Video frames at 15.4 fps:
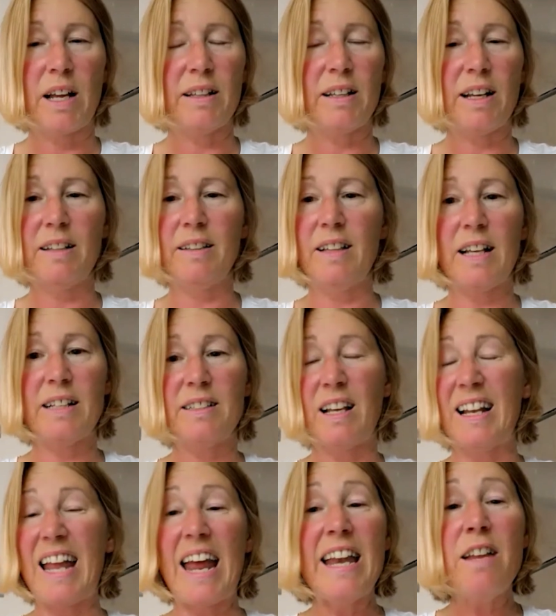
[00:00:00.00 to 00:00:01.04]
Yeah, and
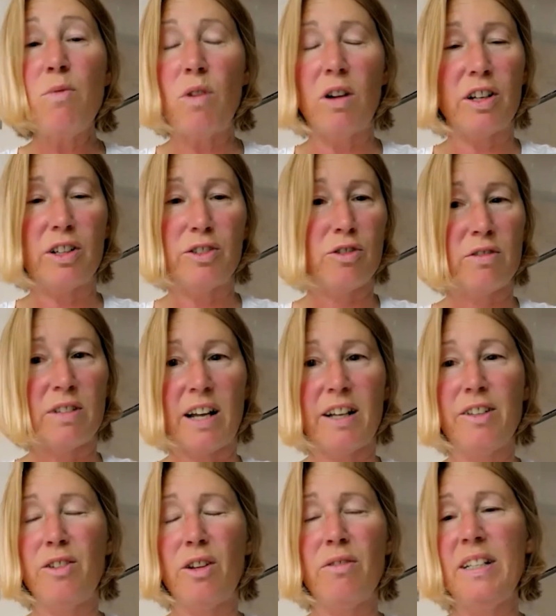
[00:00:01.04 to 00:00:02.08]
anyone can
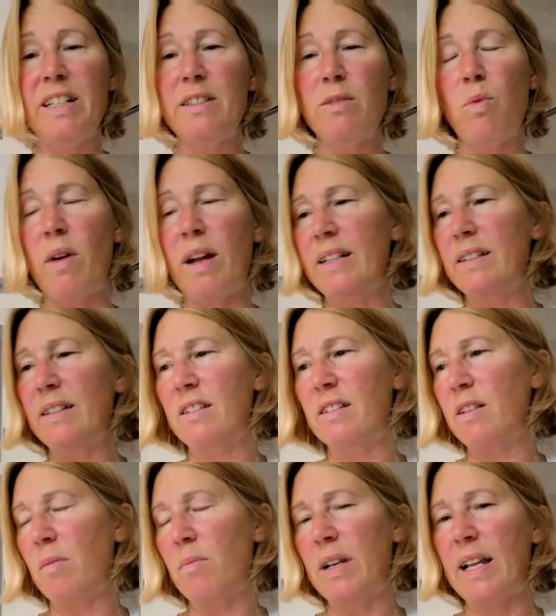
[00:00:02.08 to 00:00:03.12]
do that. You don't need to
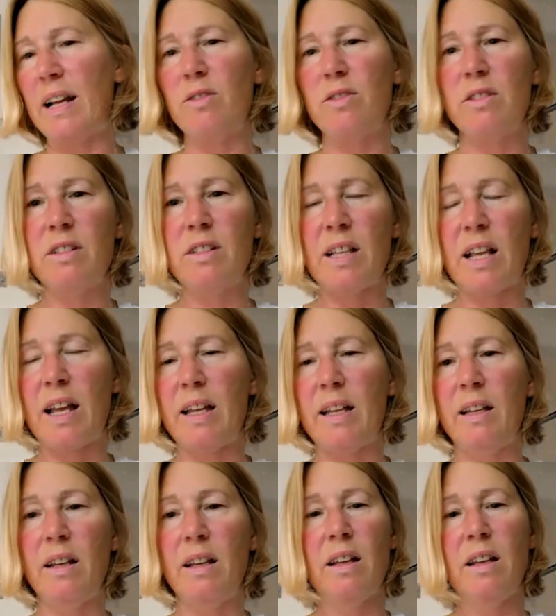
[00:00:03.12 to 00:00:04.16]
wait to somebody else to
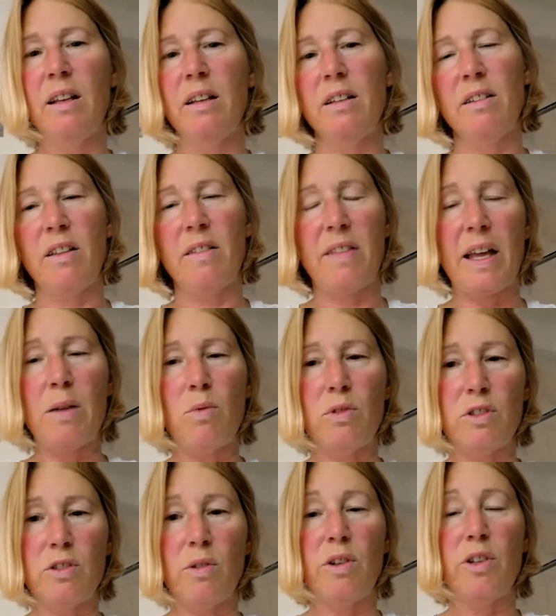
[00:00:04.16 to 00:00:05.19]
say that they
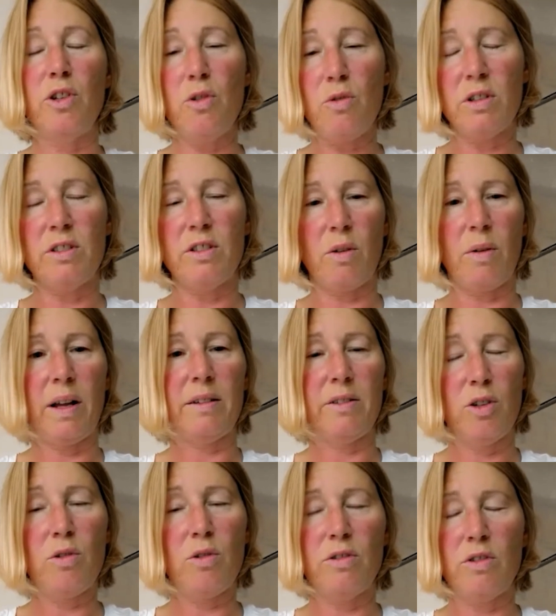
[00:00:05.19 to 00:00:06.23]
want to do it. You can do it.
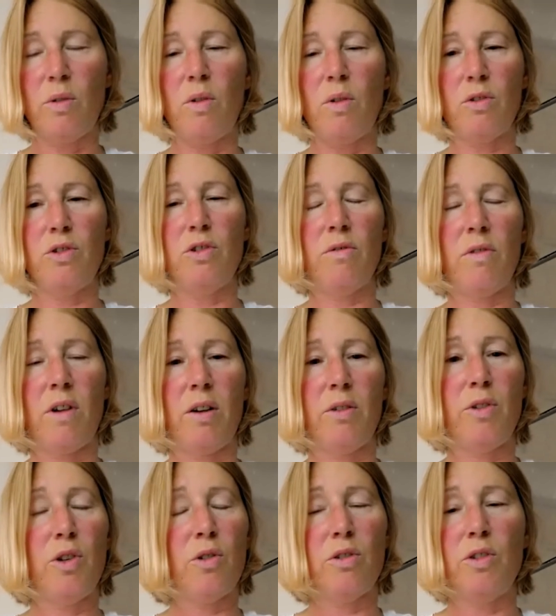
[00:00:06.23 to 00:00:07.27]
You can do it on your
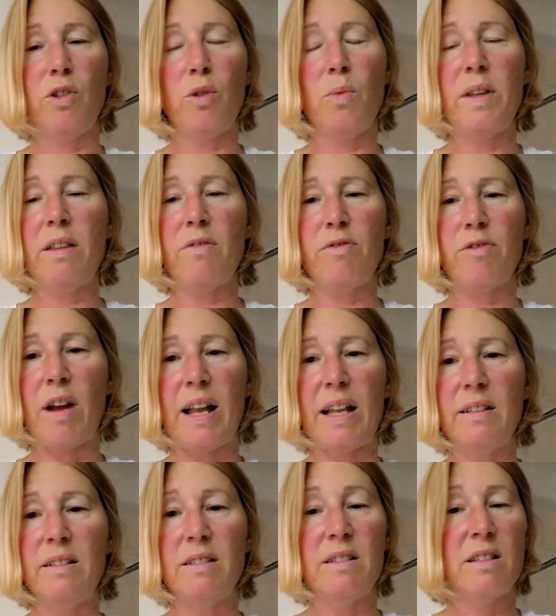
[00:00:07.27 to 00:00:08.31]
own. You can do it with a
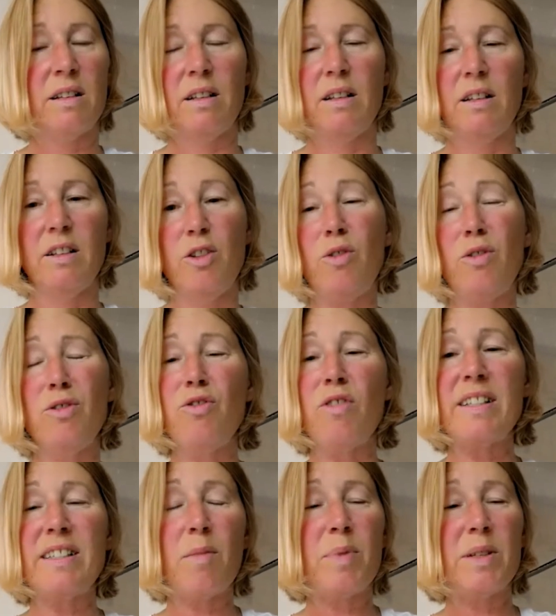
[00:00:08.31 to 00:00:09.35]
friend. You can
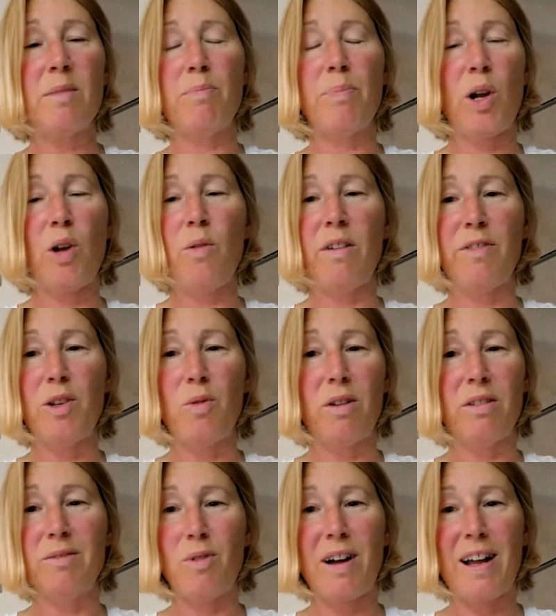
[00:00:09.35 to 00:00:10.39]
dress up as a poo if you
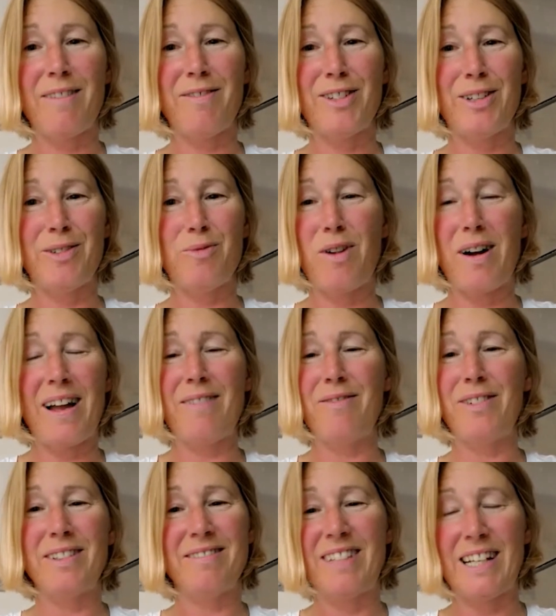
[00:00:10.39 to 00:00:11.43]
want,
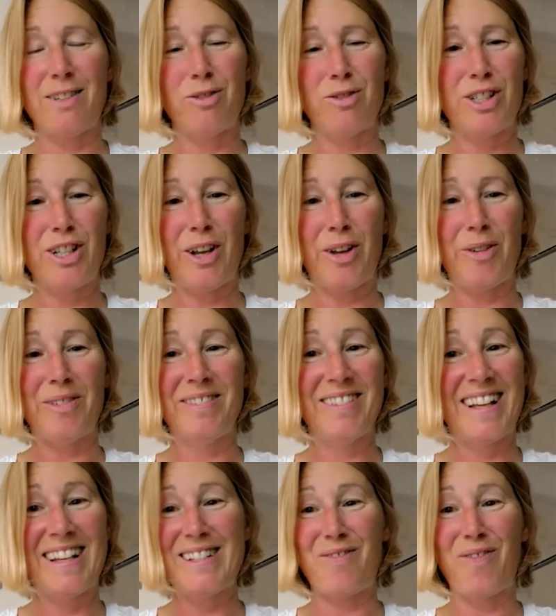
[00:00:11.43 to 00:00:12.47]
whatever tickles you.
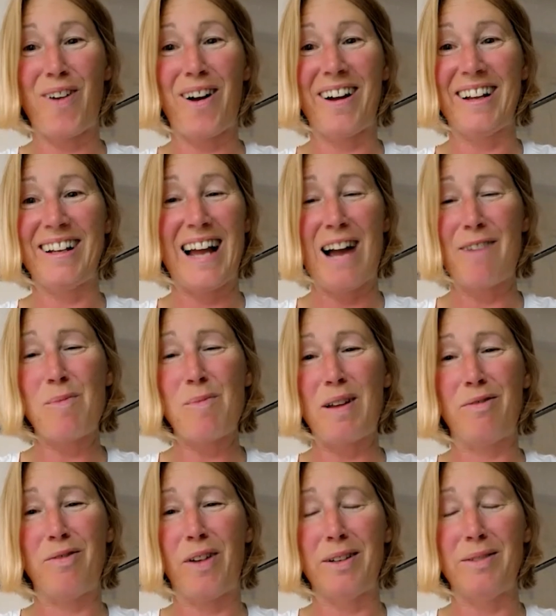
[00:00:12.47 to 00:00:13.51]
It's fine. Have a
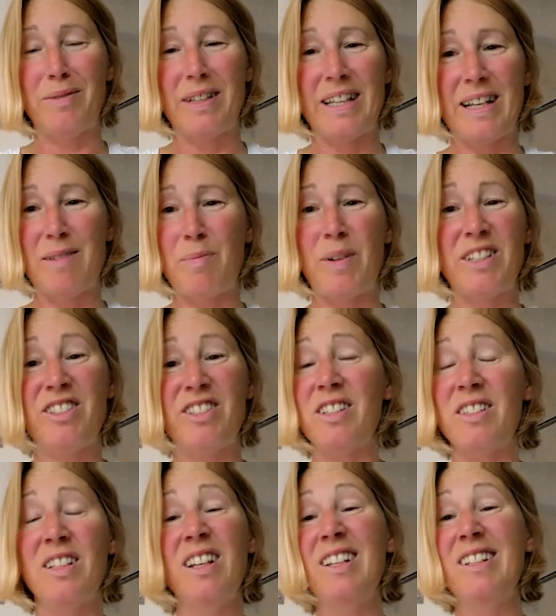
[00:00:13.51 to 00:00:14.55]
bit of fun with it, but
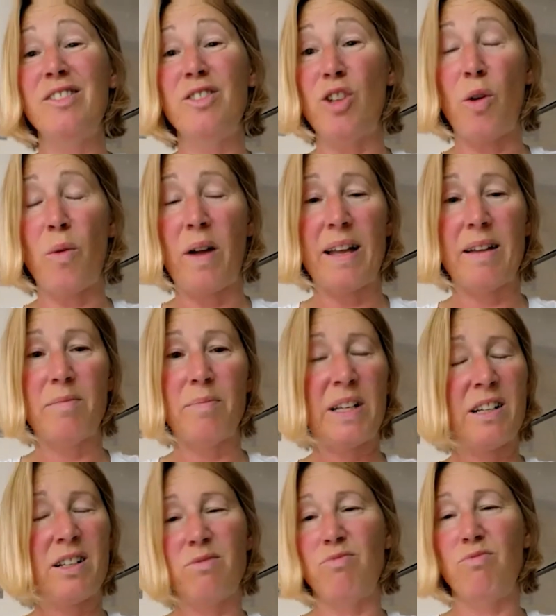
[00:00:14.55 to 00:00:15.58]
just do it,
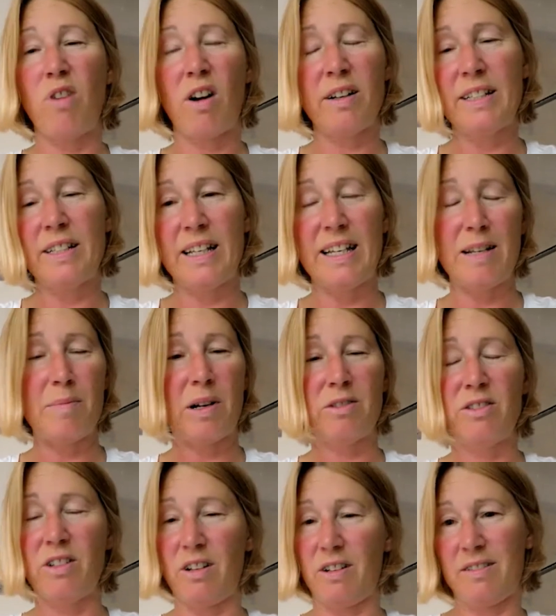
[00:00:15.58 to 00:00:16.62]
because writing an
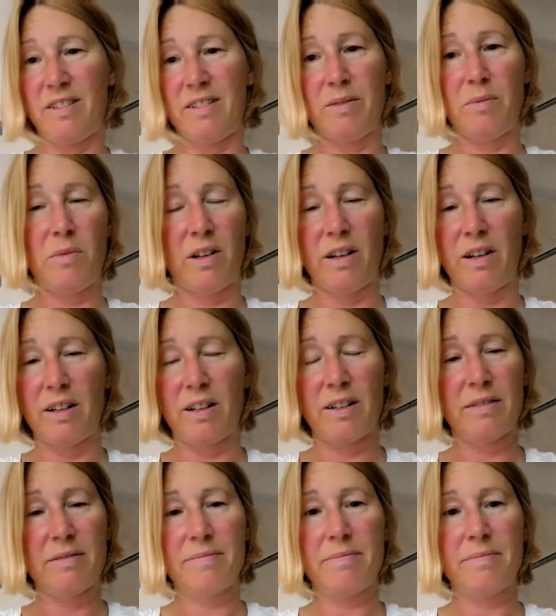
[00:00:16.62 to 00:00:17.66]
email just doesn't work.
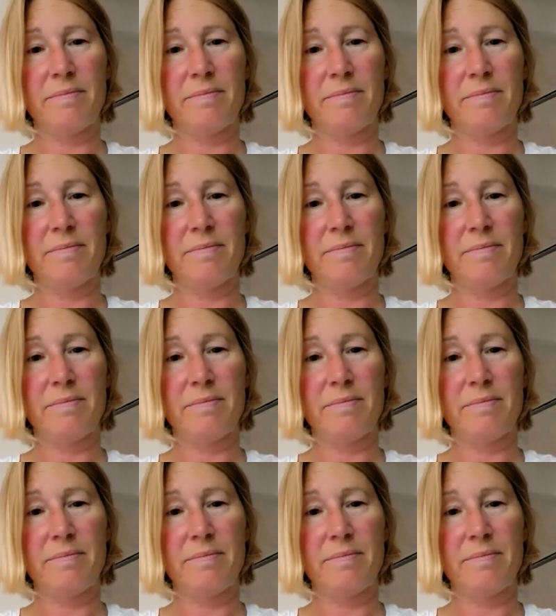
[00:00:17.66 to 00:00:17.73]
